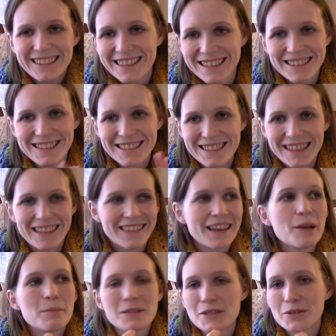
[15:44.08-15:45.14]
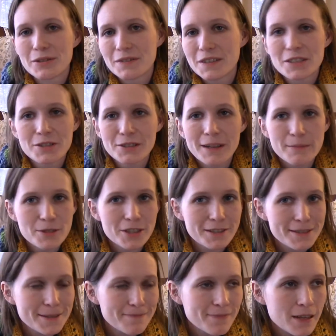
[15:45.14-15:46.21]
This is like the episode of
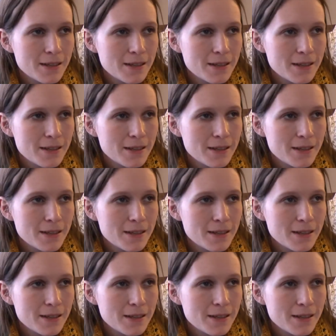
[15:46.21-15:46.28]
Interruptions.